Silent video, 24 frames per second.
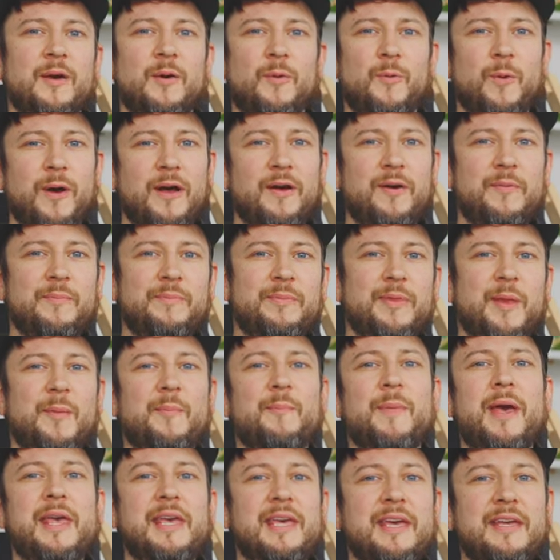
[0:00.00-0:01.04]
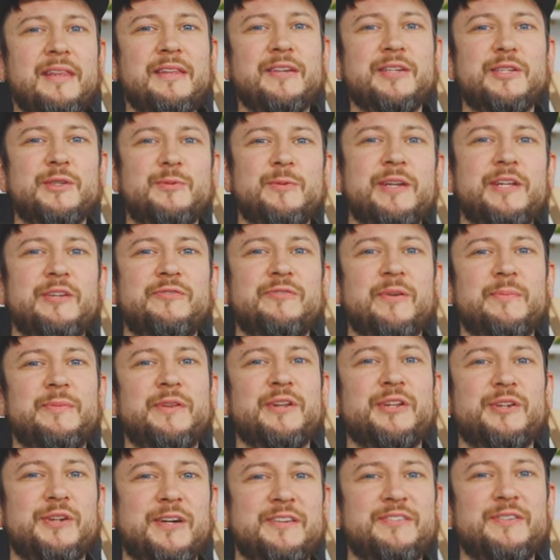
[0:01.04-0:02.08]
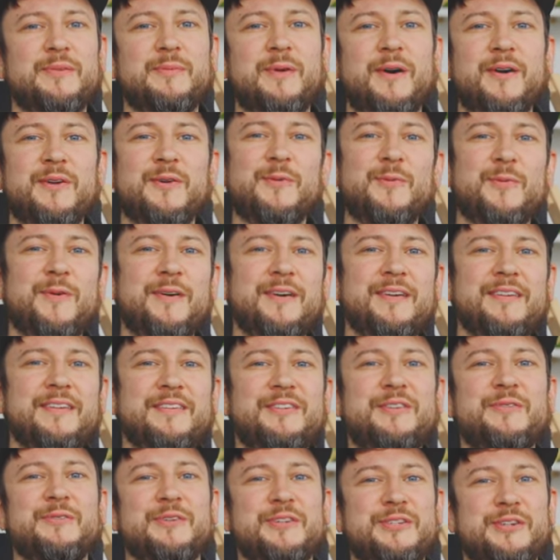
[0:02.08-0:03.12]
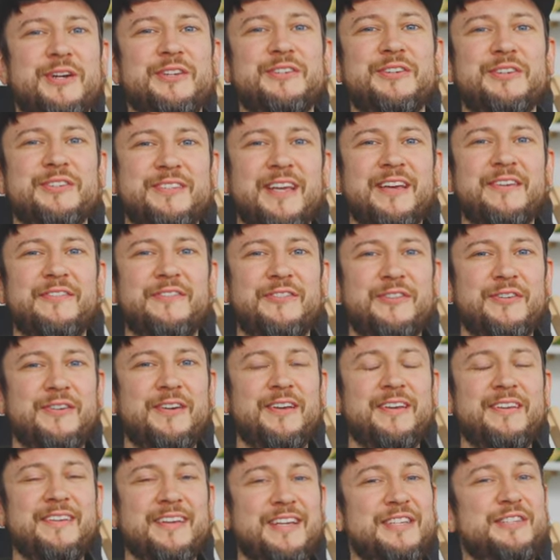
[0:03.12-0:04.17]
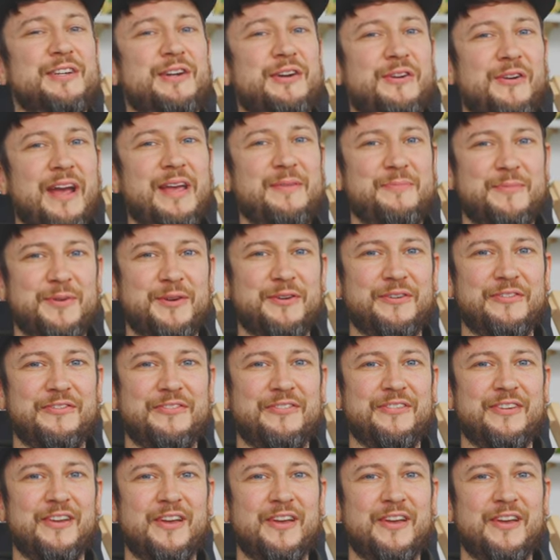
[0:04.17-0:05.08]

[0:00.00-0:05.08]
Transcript: Well, making the switch from the Trezor Model 1 to a Trezor Safe 3 is a great move.